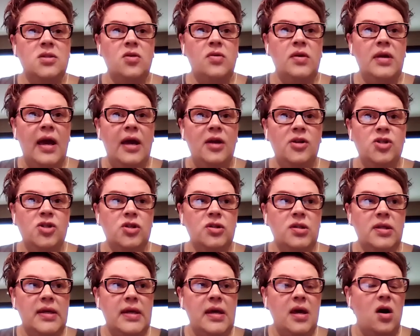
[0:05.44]

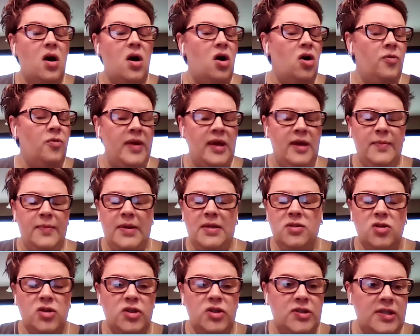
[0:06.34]
naturally, all
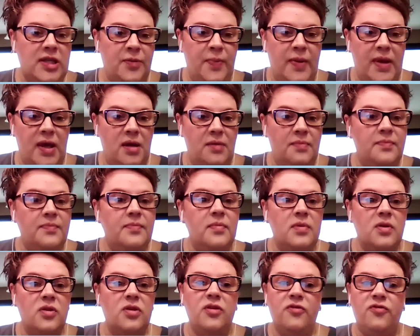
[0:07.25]
babies are sleepy
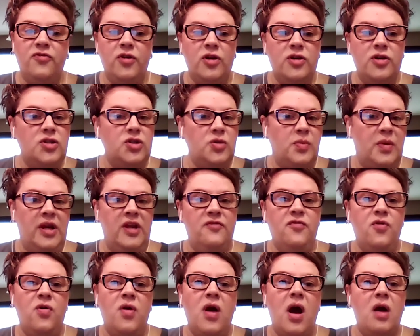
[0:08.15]
the first
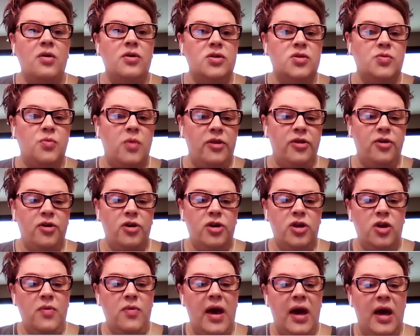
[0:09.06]
24 hours, whether
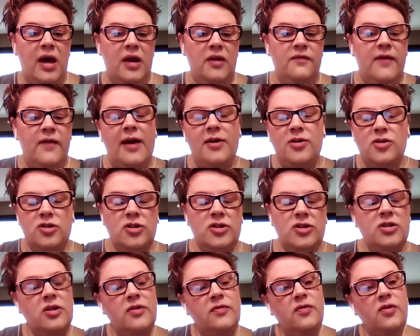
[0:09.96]
you had a vaginal
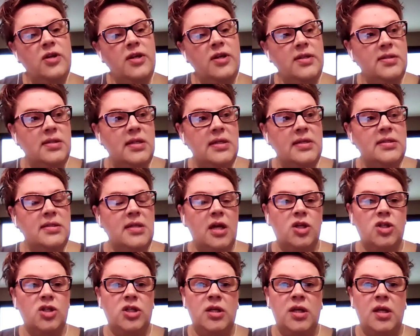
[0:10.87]
delivery,
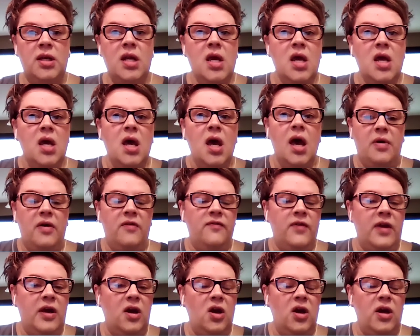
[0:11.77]
C-section, a
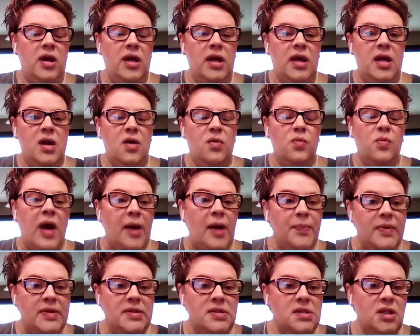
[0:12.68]
very
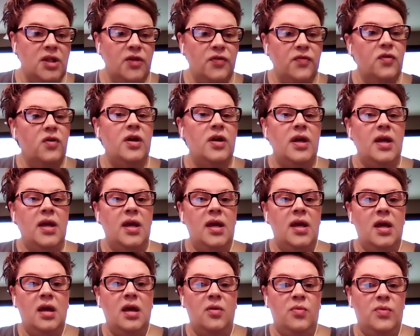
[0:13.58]
rapid delivery,
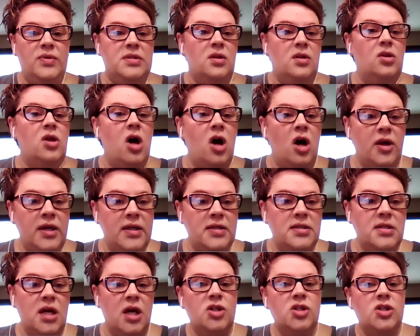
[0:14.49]
it was a long
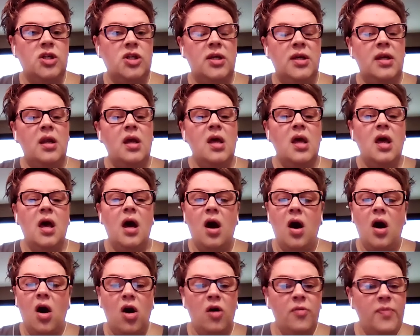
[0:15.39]
induction.
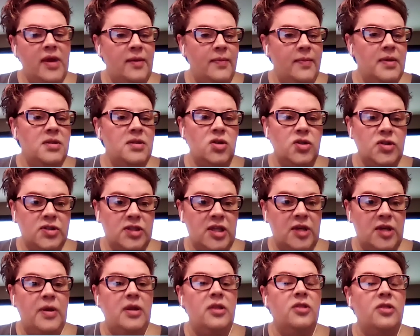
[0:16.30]
All babies are
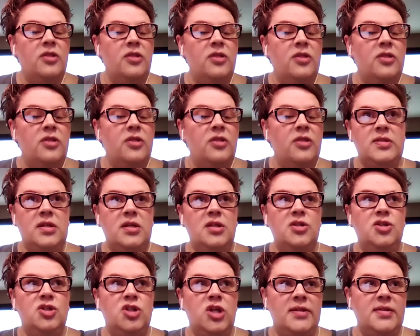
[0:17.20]
sleepy. They're just
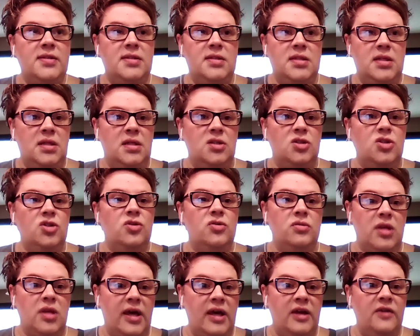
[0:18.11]
adjusting to
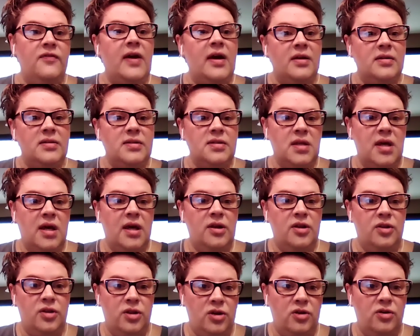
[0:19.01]
life outside
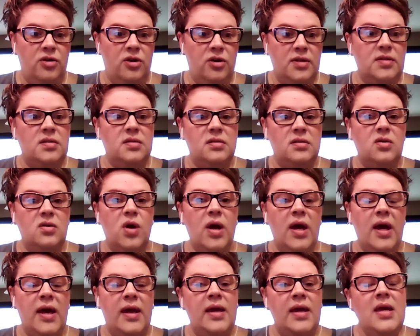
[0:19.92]
of the uterus.
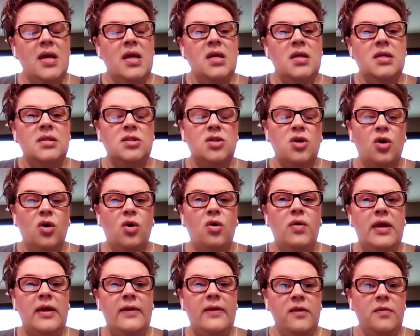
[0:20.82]
Okay. So
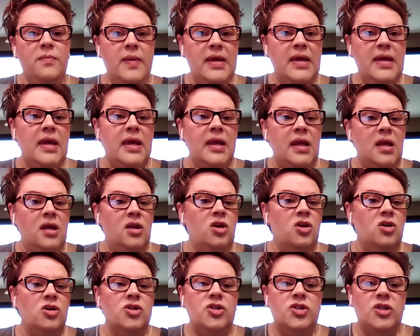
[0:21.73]
in the beginning,
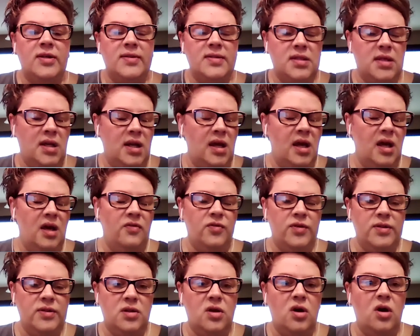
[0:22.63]
you're just going to have
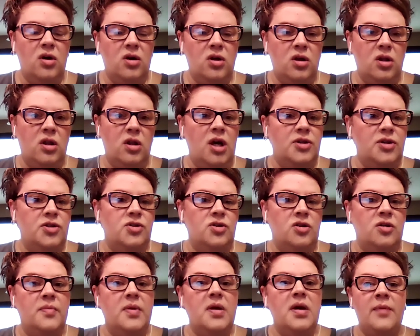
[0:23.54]
what's called
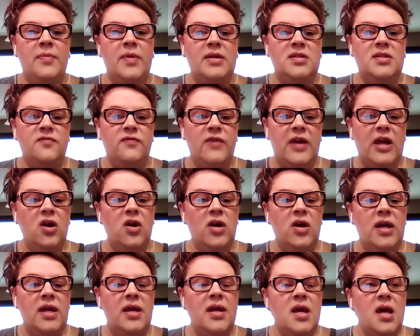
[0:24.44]
colostrum. It's
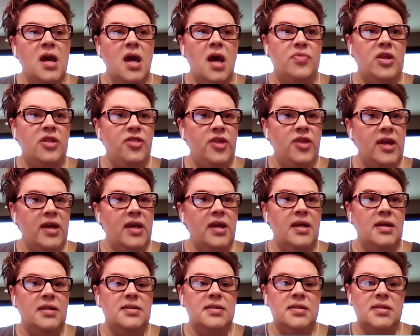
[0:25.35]
very thick
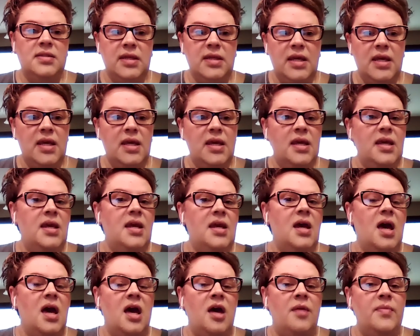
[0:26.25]
and sticky.
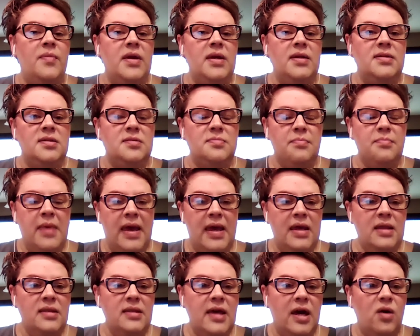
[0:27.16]
It's
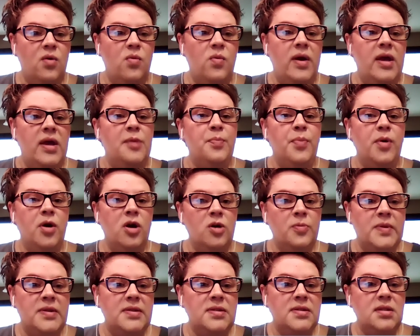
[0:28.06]
made that way
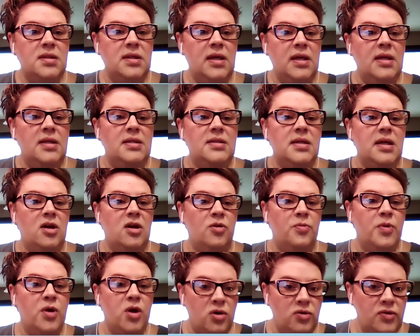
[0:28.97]
purposely to
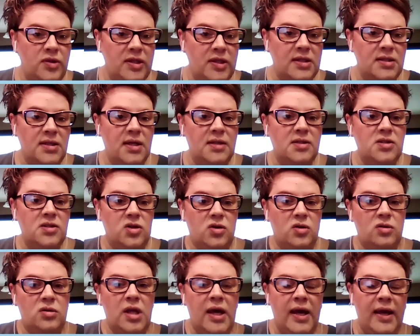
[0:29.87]
help coat the
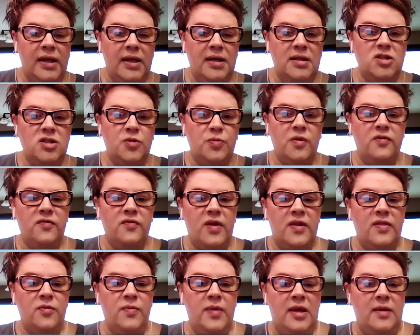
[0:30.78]
intestinal lining to
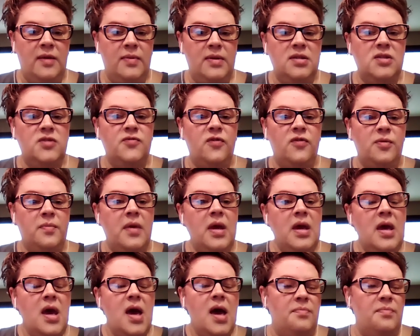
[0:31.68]
prevent the babies from
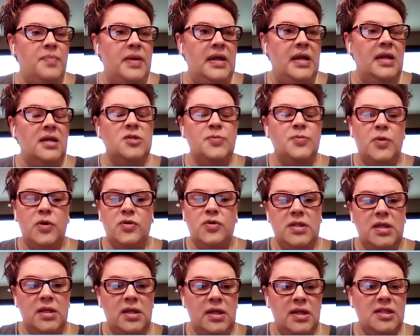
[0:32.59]
being exposed
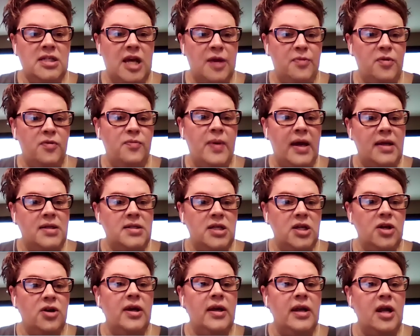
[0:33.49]
to any type of
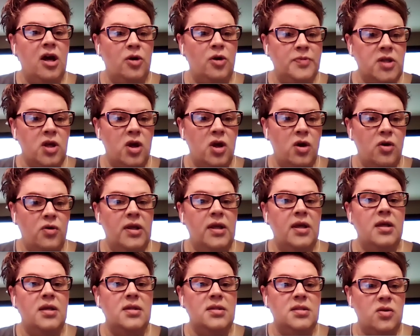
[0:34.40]
bacteria. It helps coat
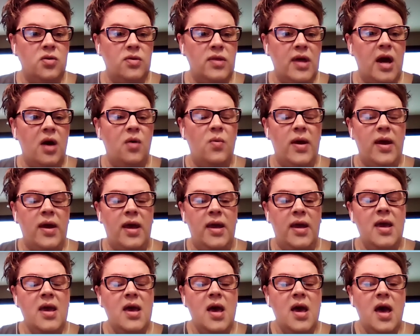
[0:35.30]
it so that
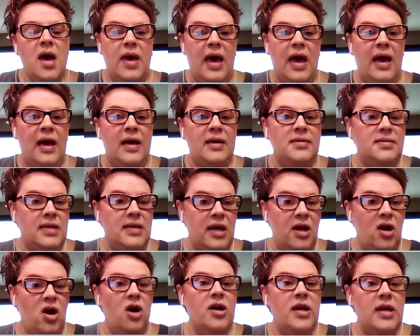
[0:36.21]
way, as they
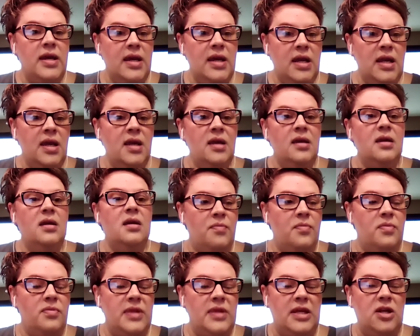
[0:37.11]
are eating,
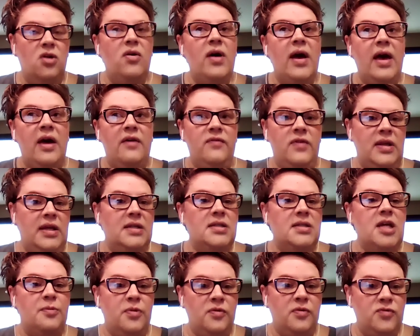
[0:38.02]
they don't have any
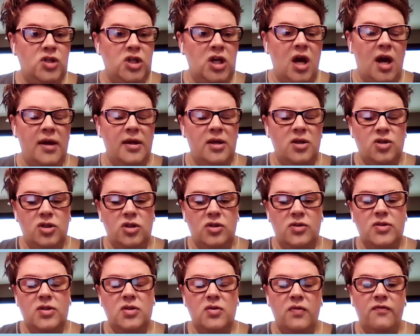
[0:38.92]
type of GI
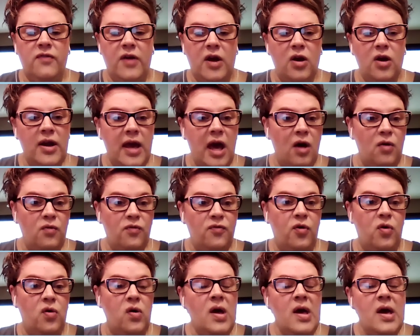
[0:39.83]
issues. So very
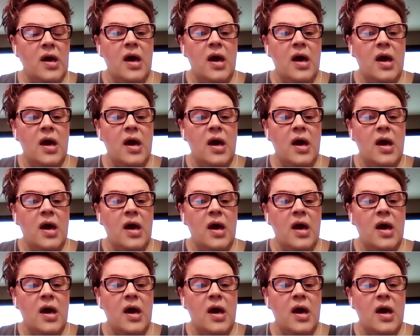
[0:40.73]
helpful.